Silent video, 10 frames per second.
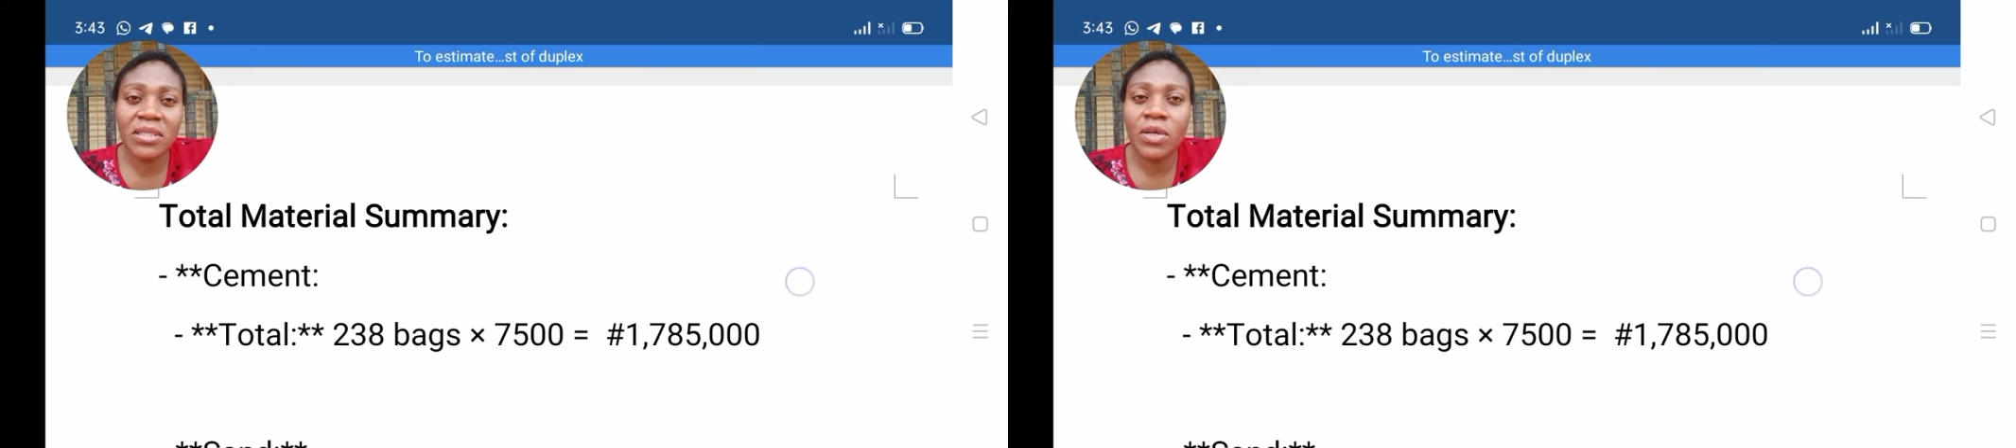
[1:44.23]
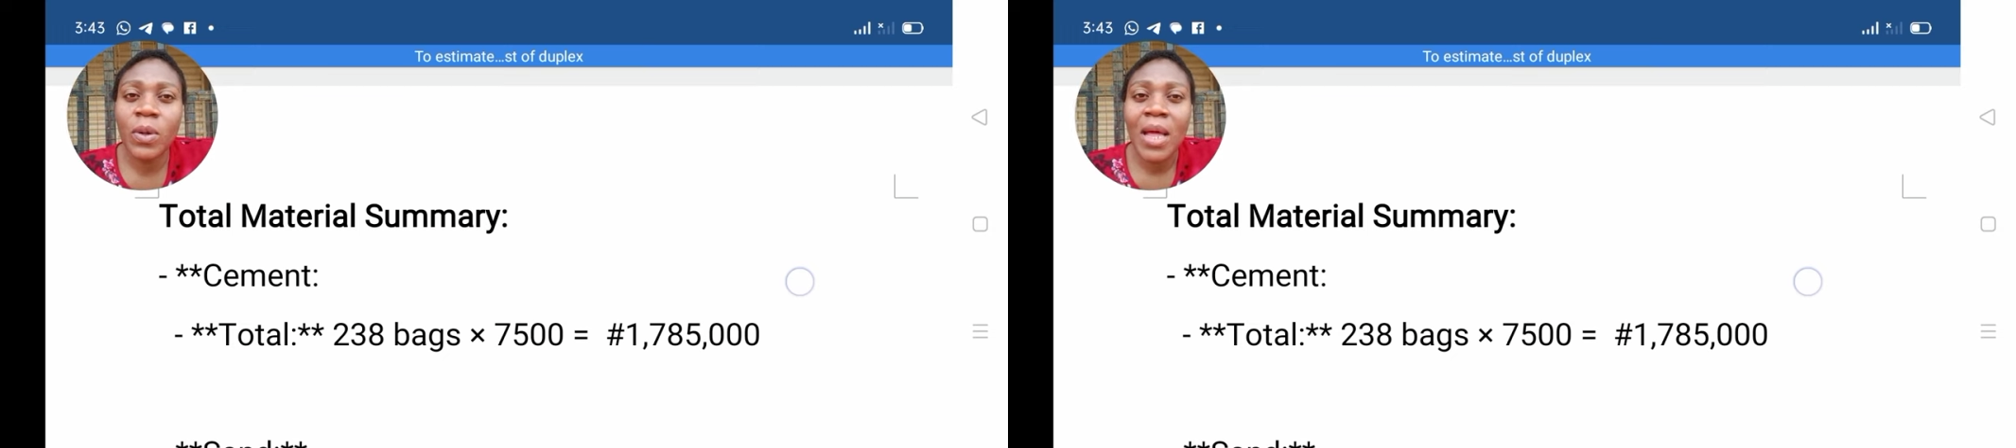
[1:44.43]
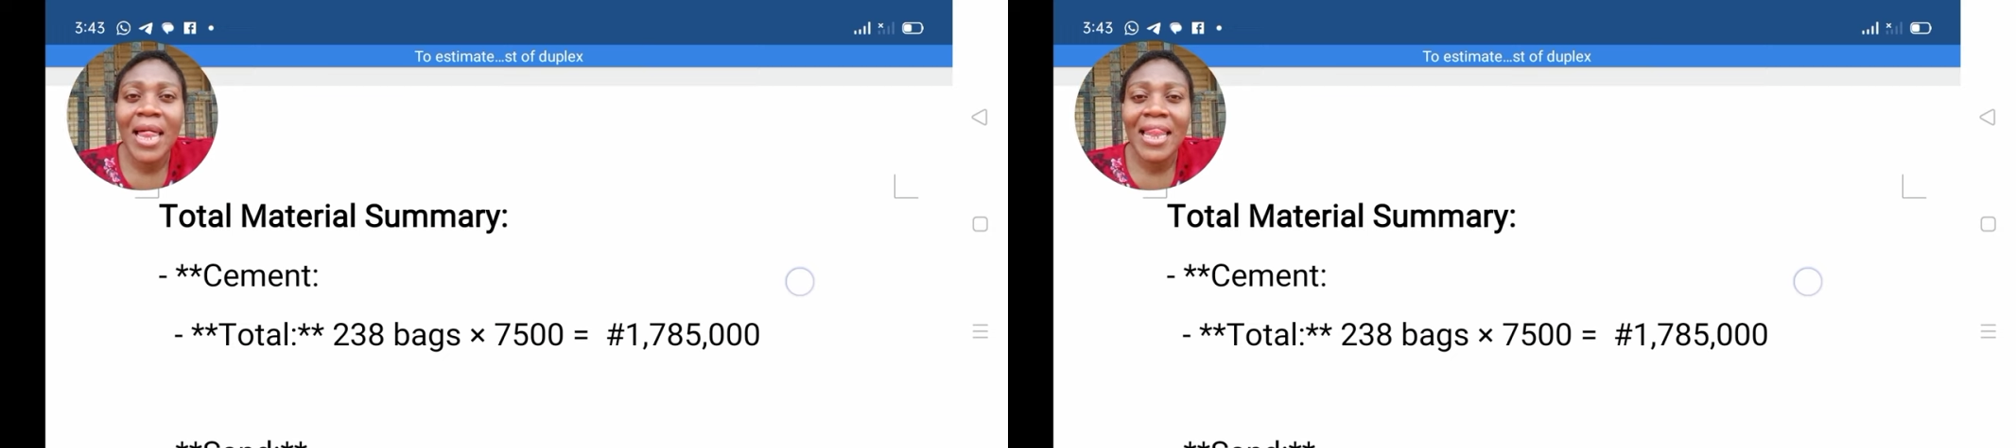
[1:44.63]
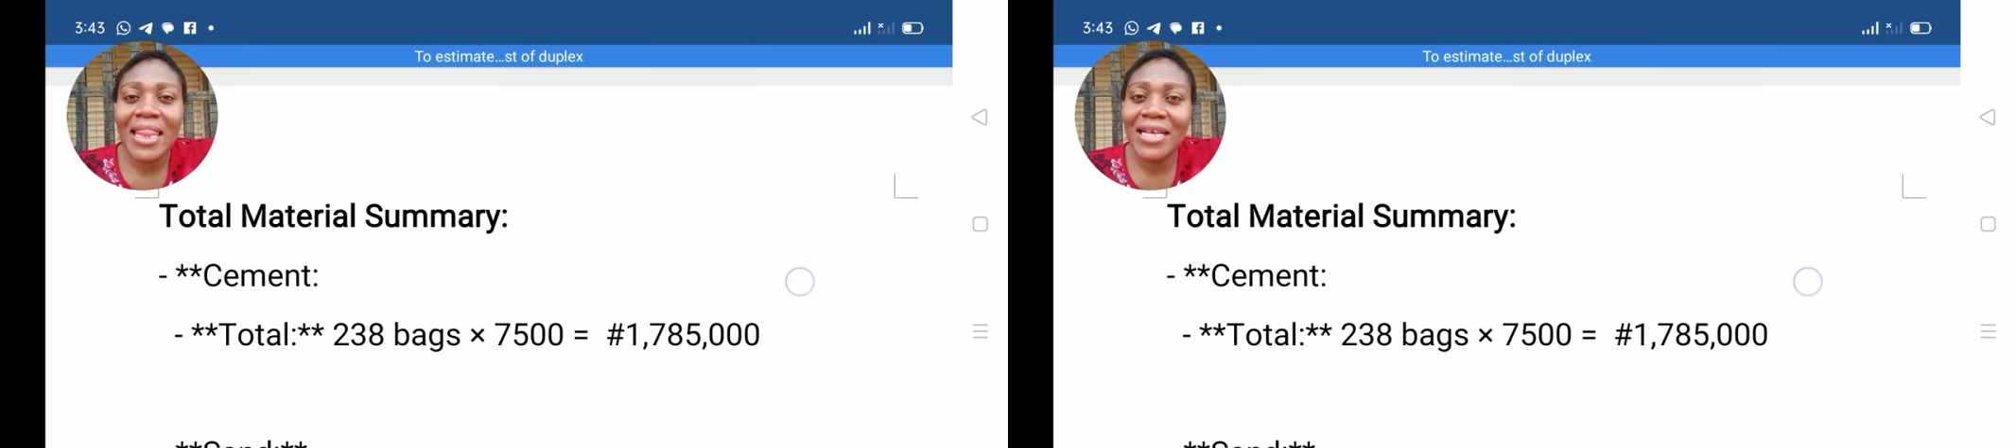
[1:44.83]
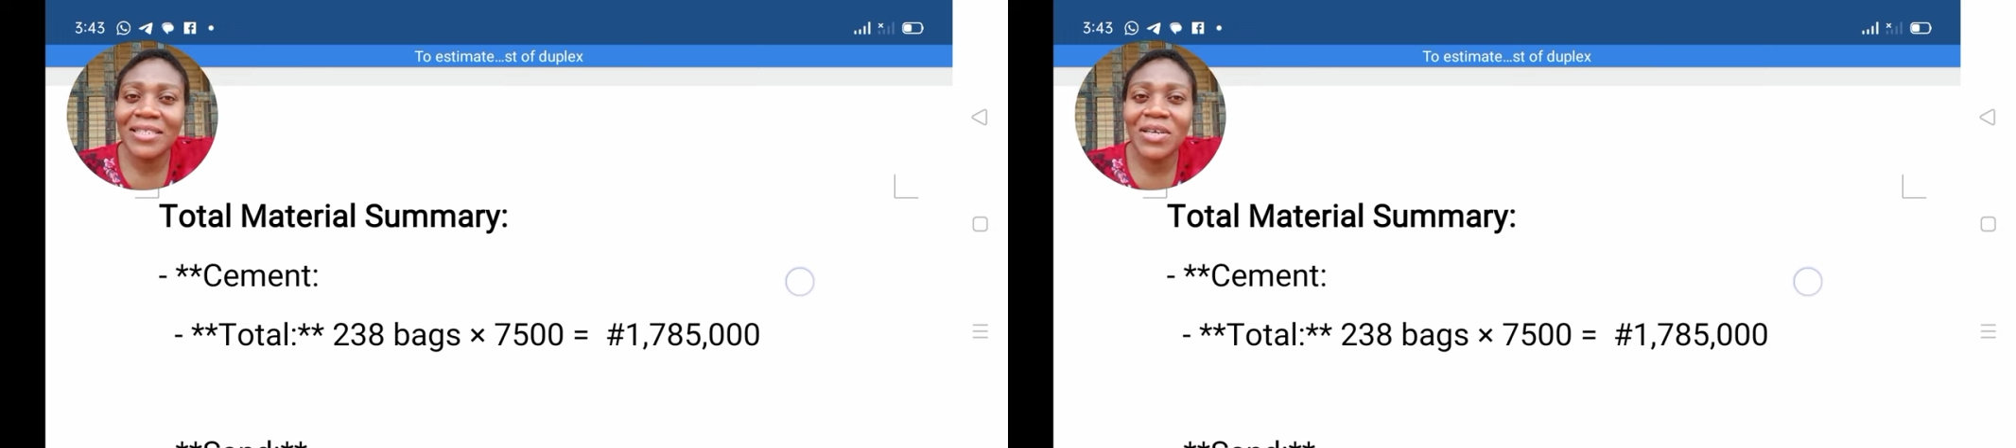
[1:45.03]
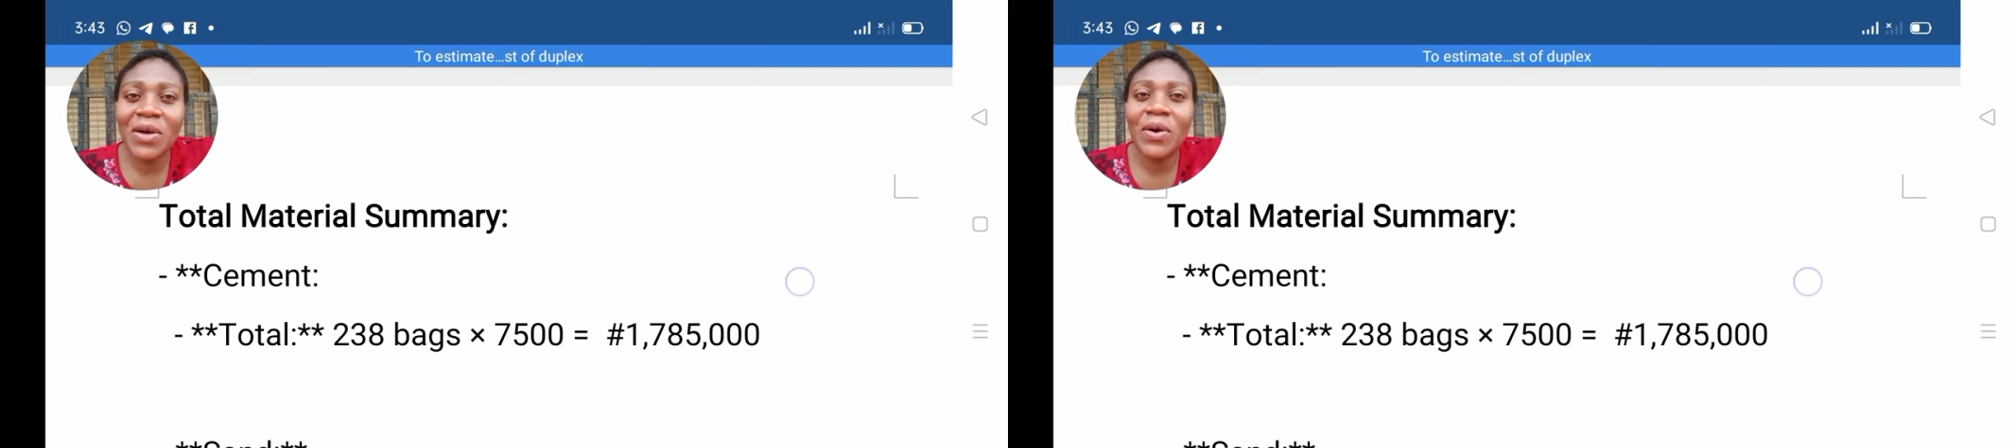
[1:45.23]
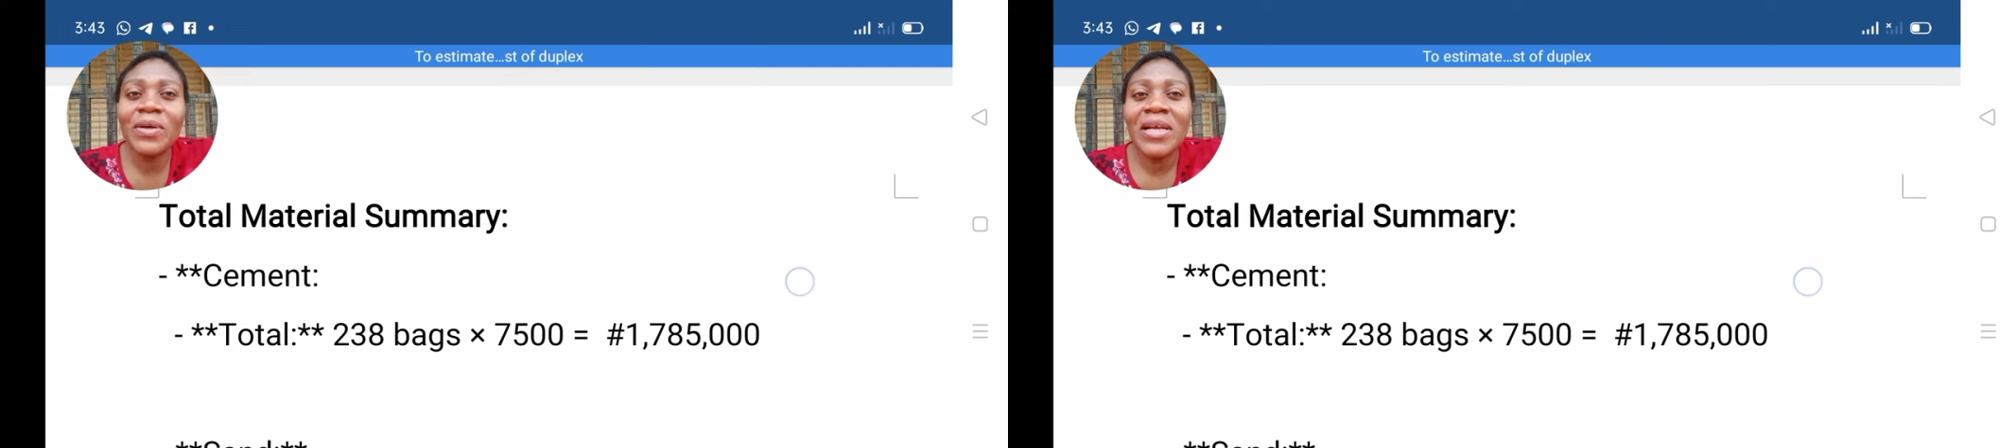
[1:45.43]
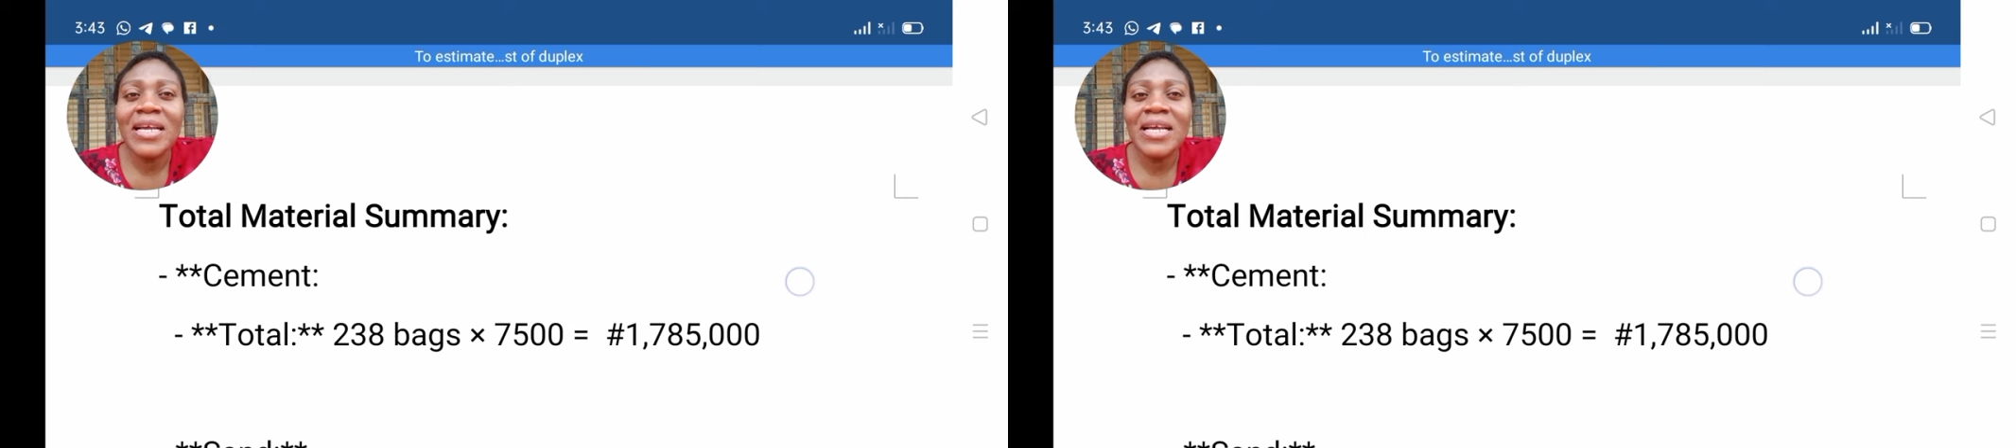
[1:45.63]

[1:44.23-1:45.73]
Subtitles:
So let's go.